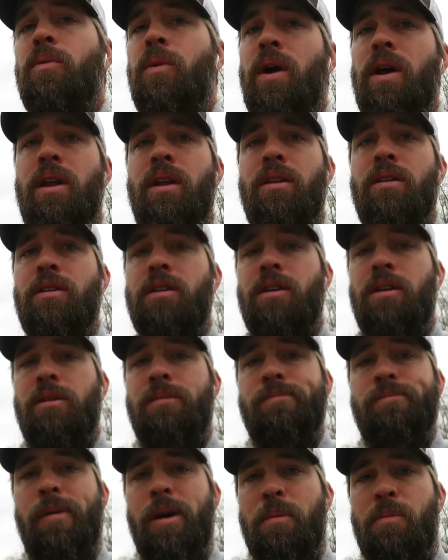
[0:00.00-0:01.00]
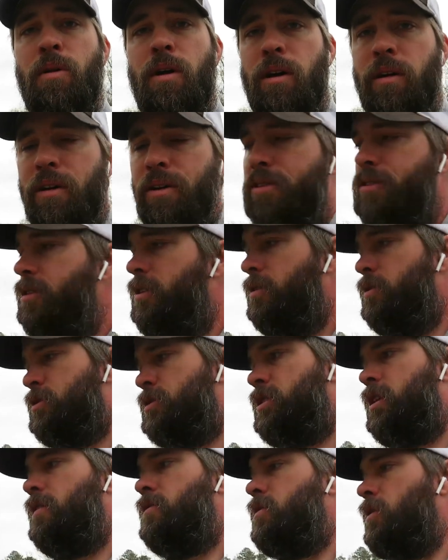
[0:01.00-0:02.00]
waiting to make progress on other
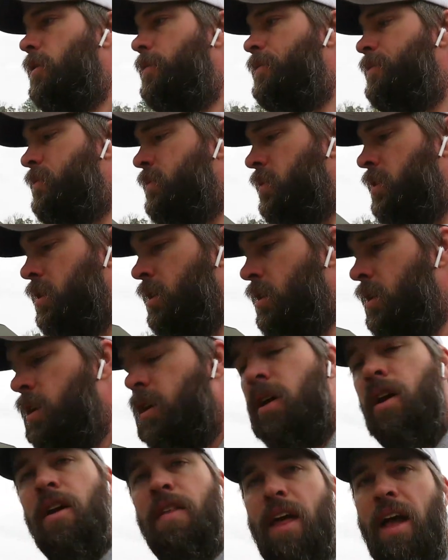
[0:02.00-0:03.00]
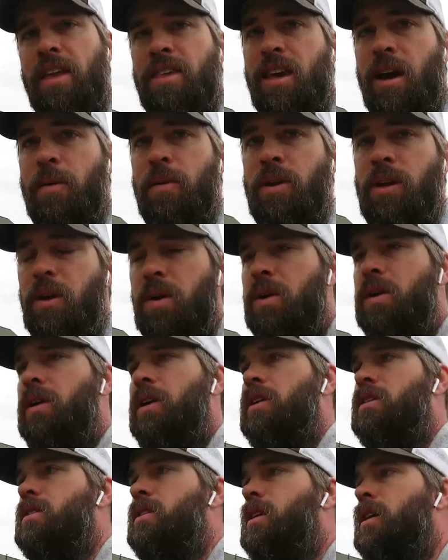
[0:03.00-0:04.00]
stuff. So that's how we do it.
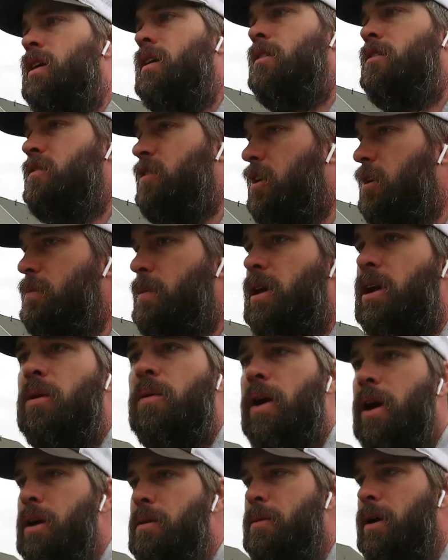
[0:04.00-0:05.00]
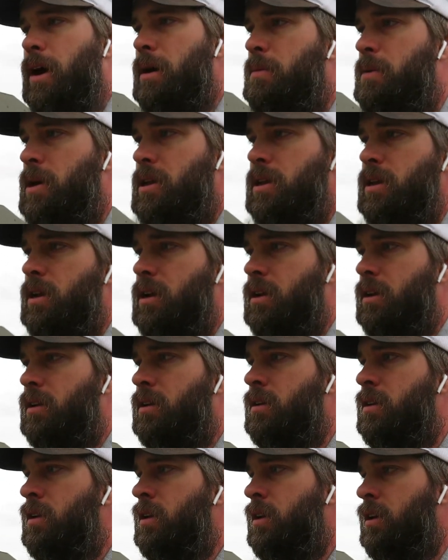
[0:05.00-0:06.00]
It's a far better way in my opinion and
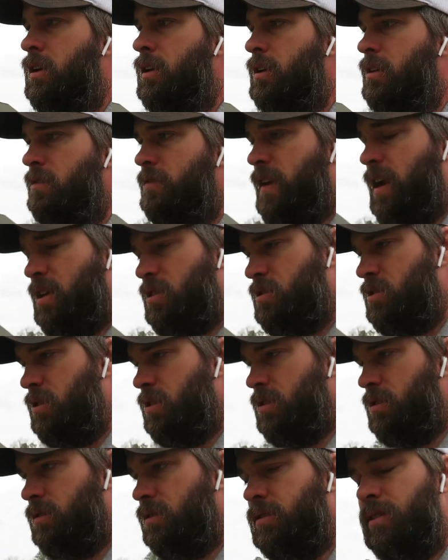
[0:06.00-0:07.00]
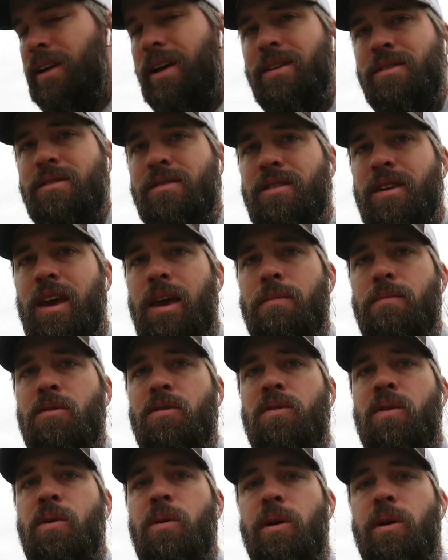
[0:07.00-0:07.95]
faster and allows us to keep moving